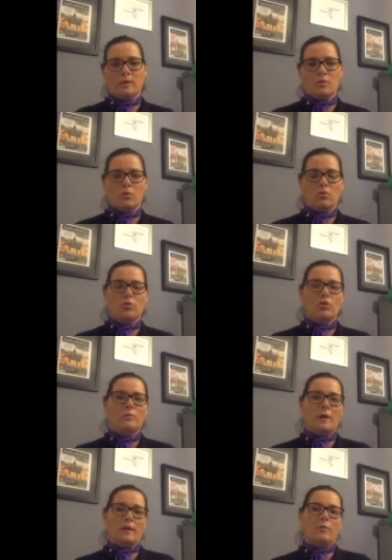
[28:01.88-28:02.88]
it's all good.
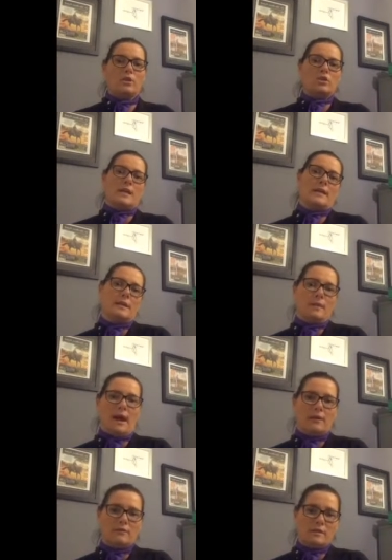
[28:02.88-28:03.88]
But then when you take him
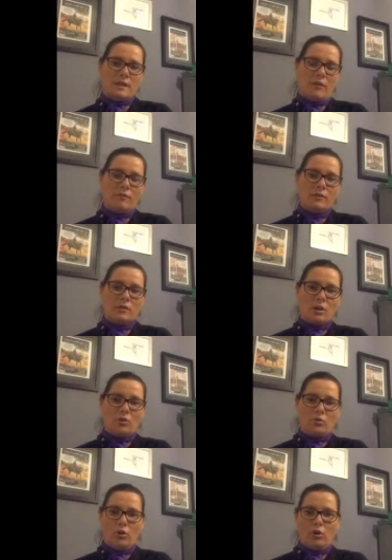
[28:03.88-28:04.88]
out of his comfort
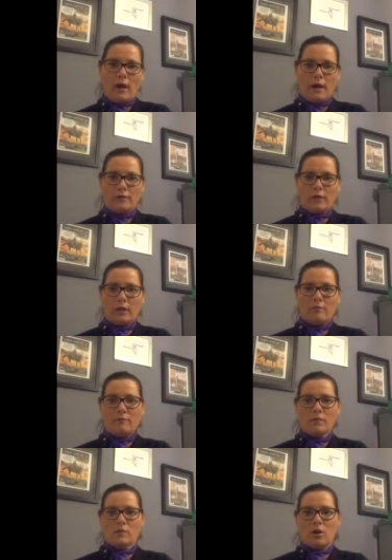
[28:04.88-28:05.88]
zone or her out of her
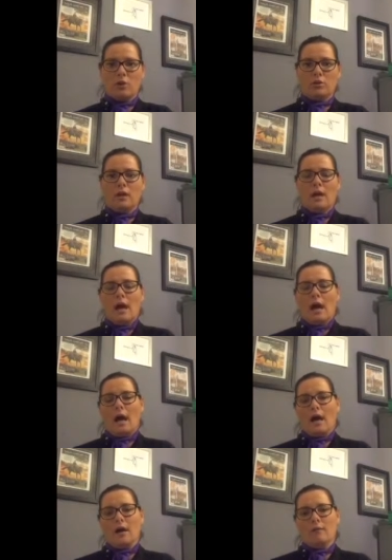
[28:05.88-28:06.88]
comfort zone,
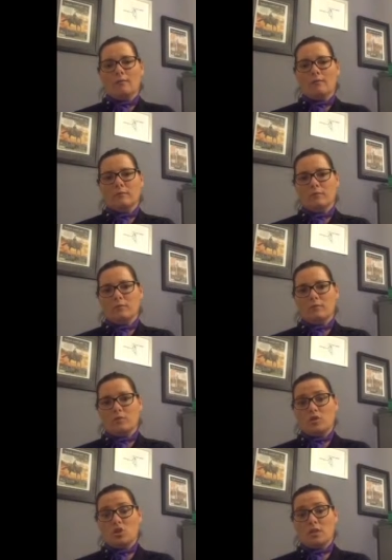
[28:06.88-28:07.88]

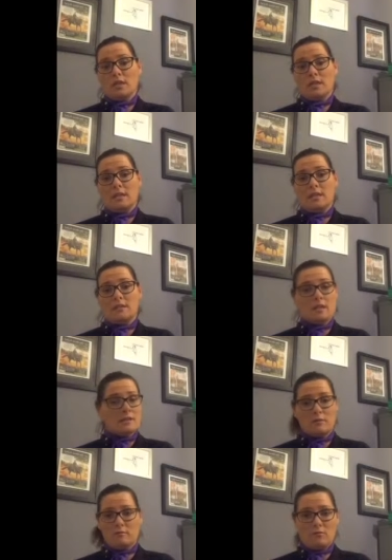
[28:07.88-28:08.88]
she
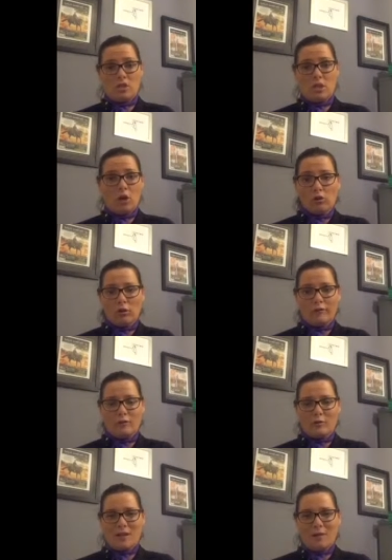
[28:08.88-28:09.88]
no longer
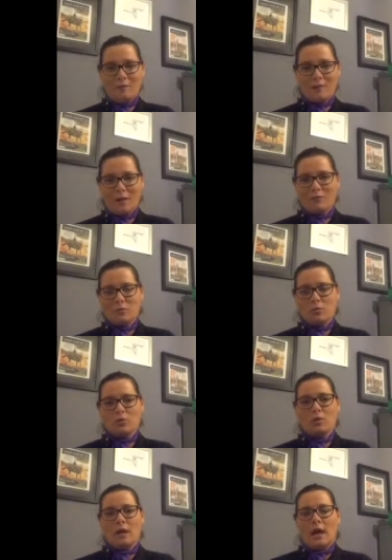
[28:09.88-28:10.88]
feels
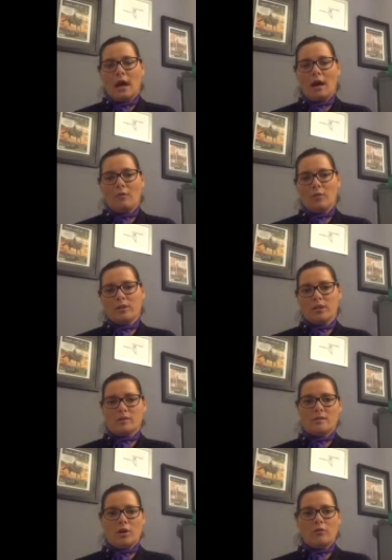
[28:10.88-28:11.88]
comfortable within
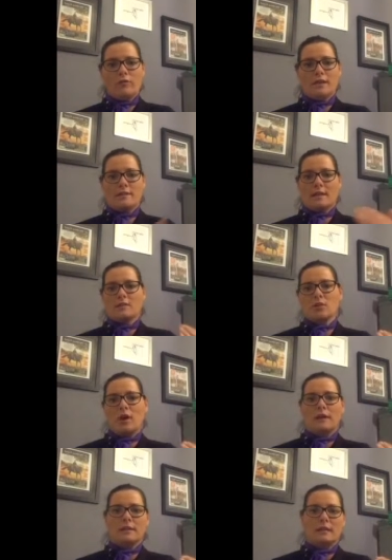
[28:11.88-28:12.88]
herself, gets
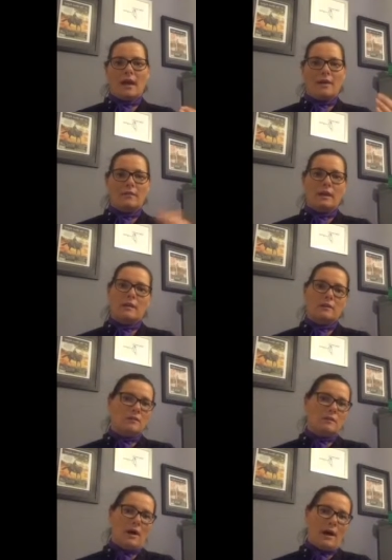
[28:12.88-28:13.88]
anxiety, and
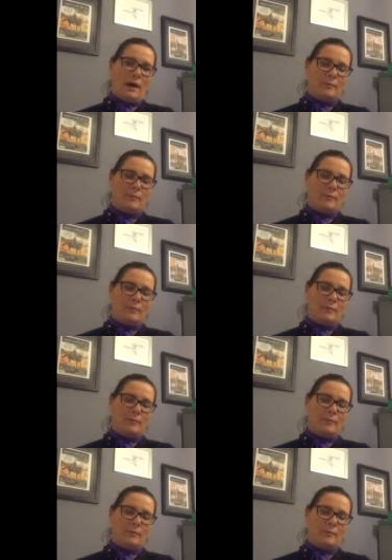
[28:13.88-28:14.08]
then